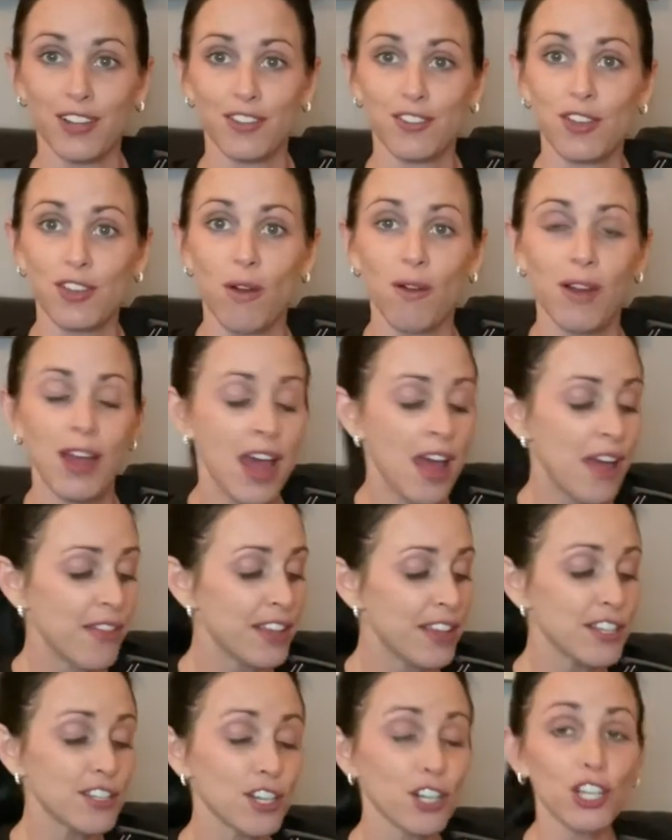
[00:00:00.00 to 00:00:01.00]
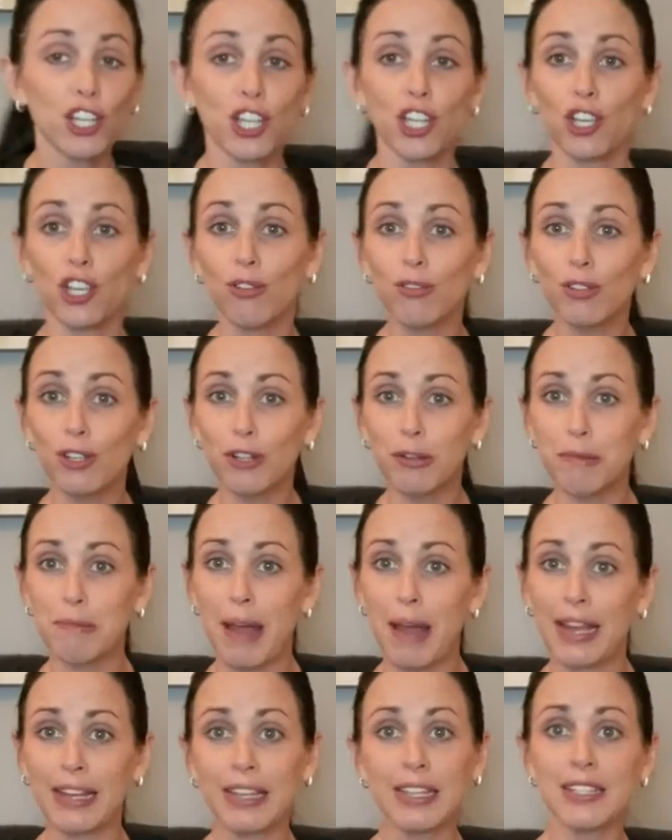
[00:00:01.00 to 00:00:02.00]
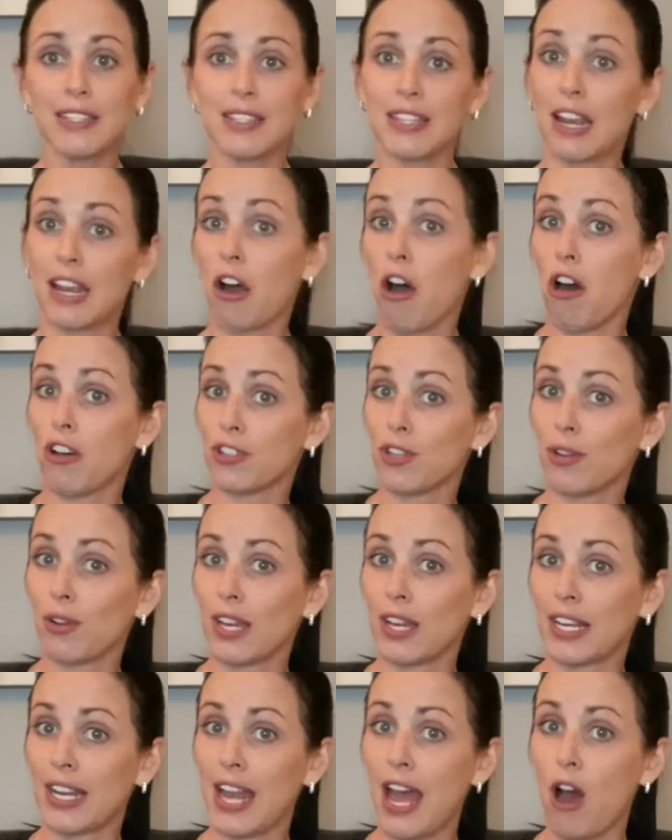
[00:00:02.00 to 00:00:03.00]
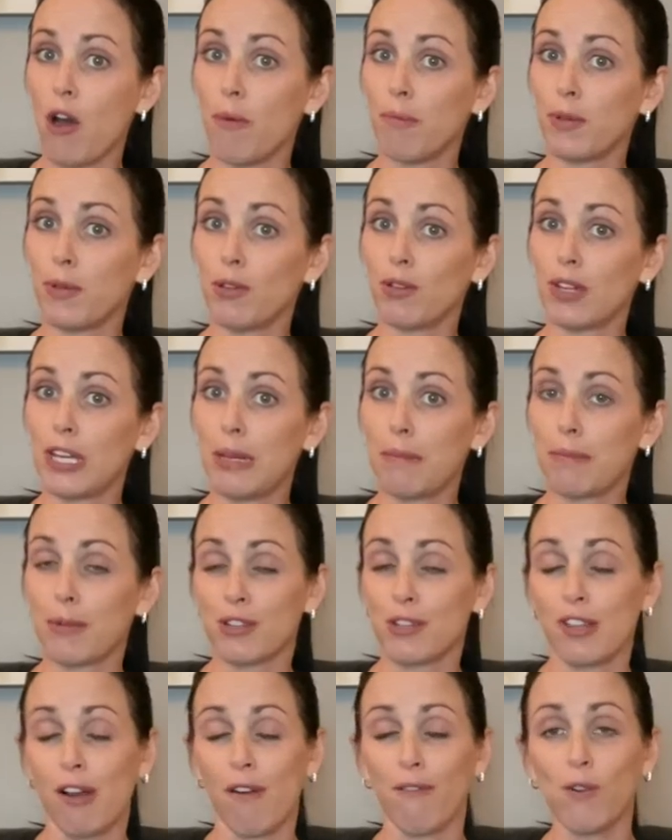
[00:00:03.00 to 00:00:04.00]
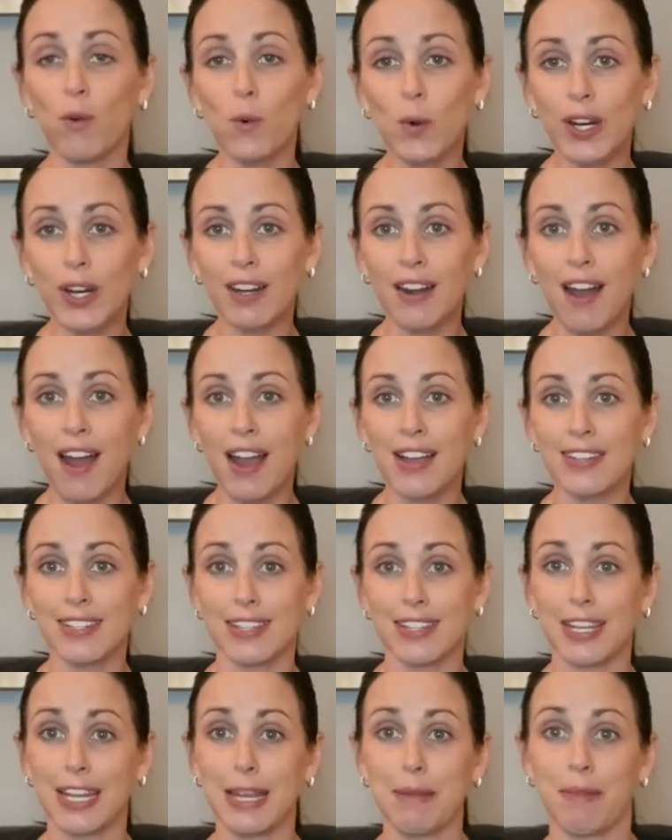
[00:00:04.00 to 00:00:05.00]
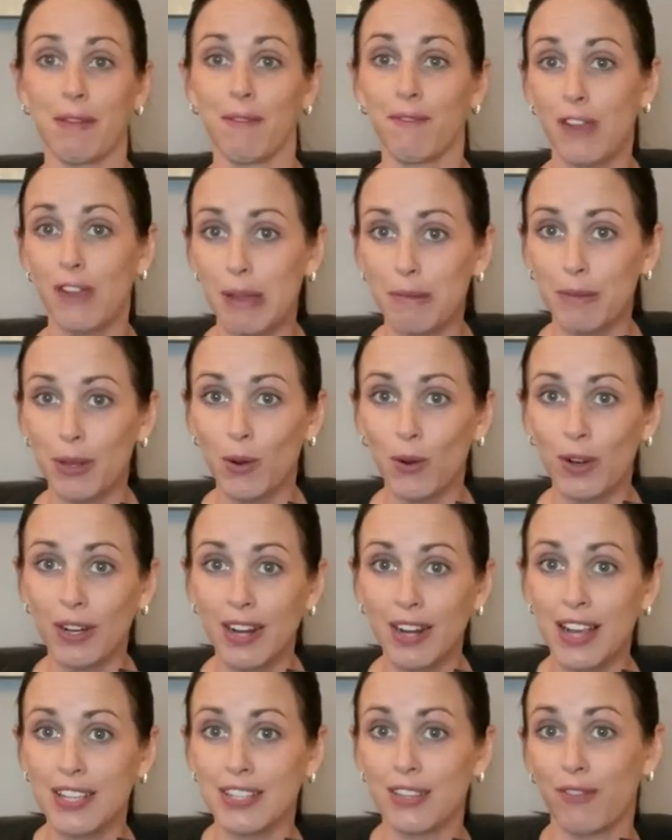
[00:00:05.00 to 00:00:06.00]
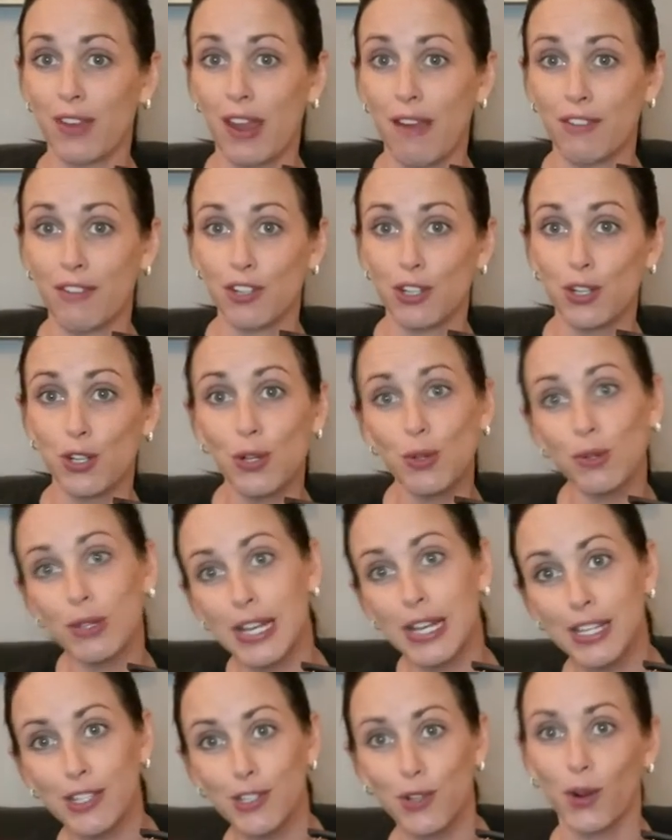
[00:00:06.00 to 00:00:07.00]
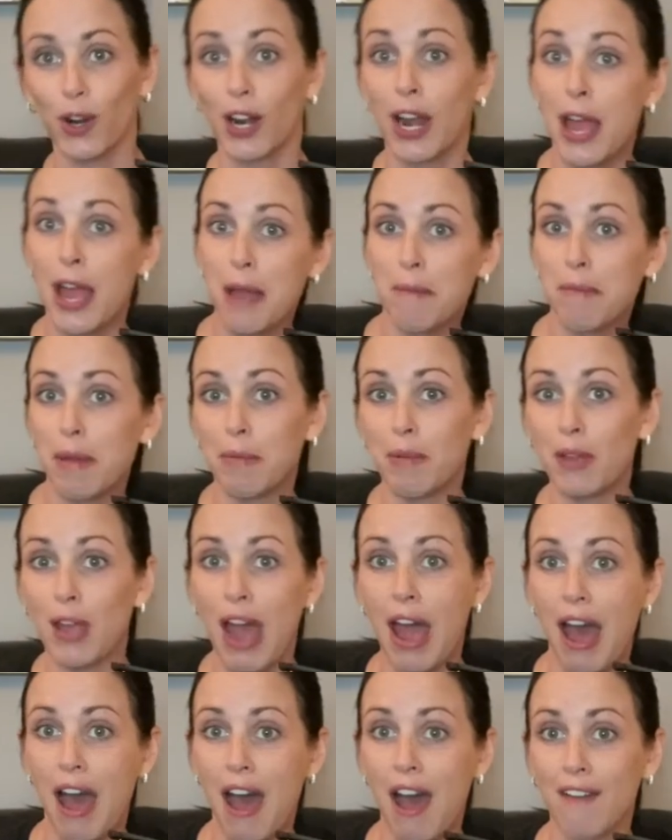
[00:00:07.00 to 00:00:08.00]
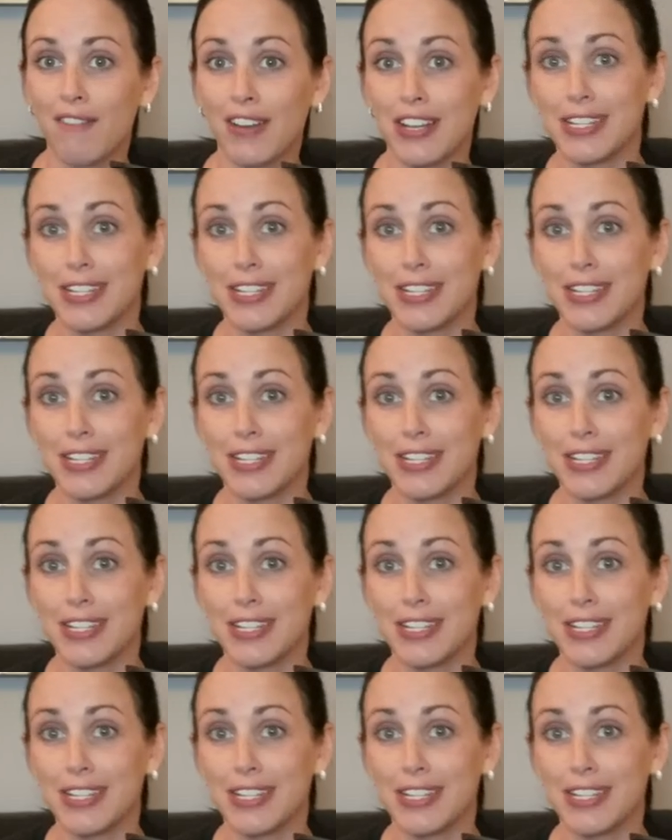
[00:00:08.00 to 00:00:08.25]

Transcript: So these are cute little magnets that also can help you keep yourself organized and keep the family organized if you have a to-do list or maybe have a